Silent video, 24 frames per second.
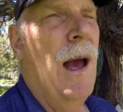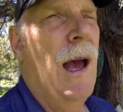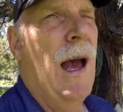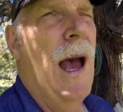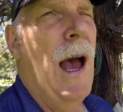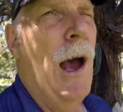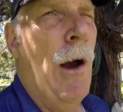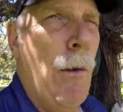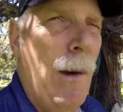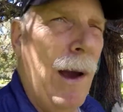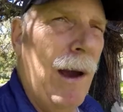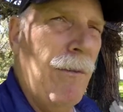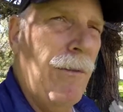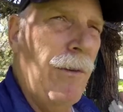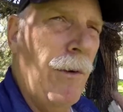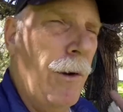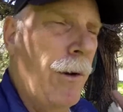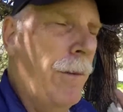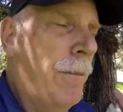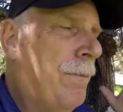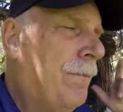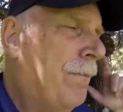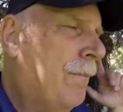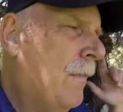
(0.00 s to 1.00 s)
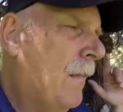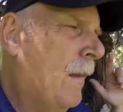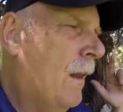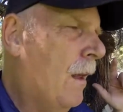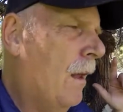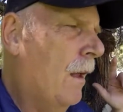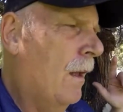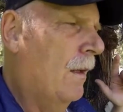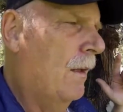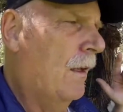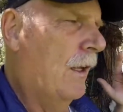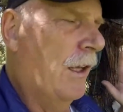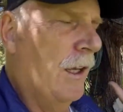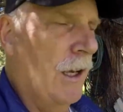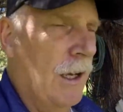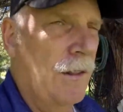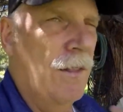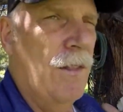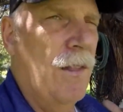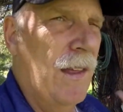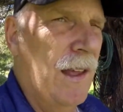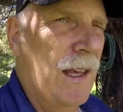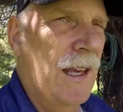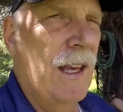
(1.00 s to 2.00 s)
However, the
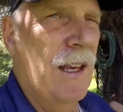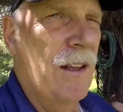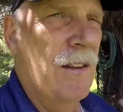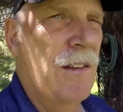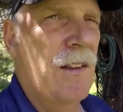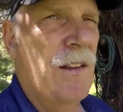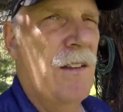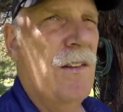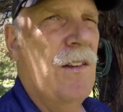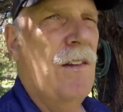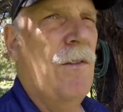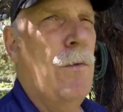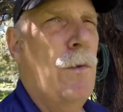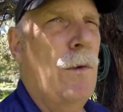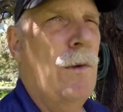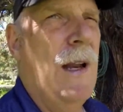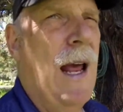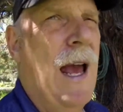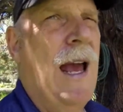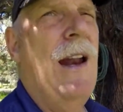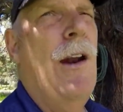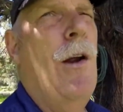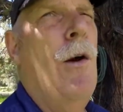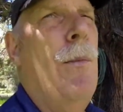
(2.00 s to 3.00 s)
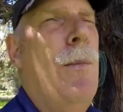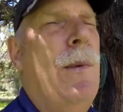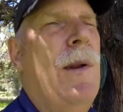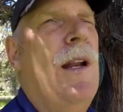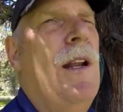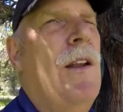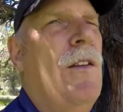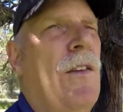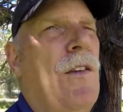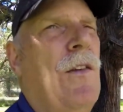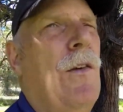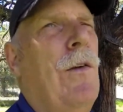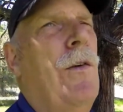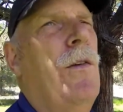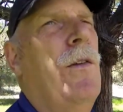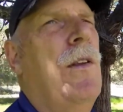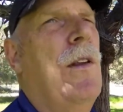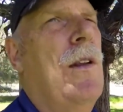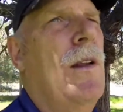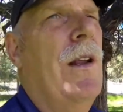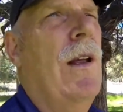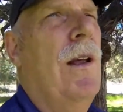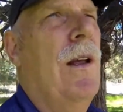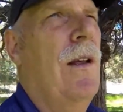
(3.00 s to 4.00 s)
good thing is if we're not opening schools
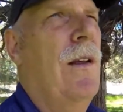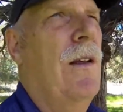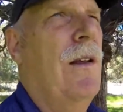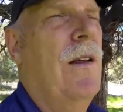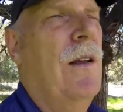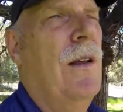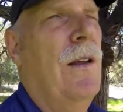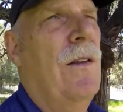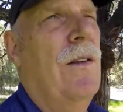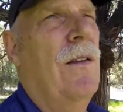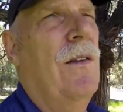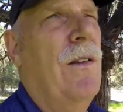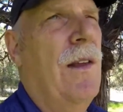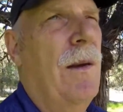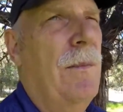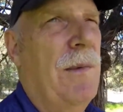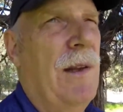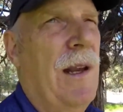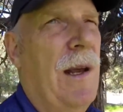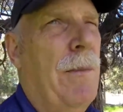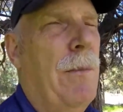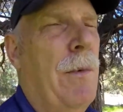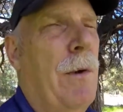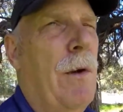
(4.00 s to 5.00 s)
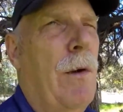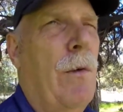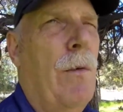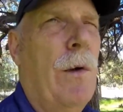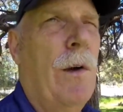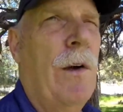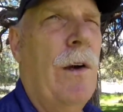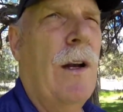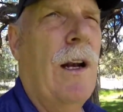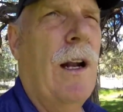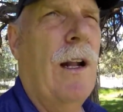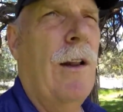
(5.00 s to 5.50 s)
in September and we're going to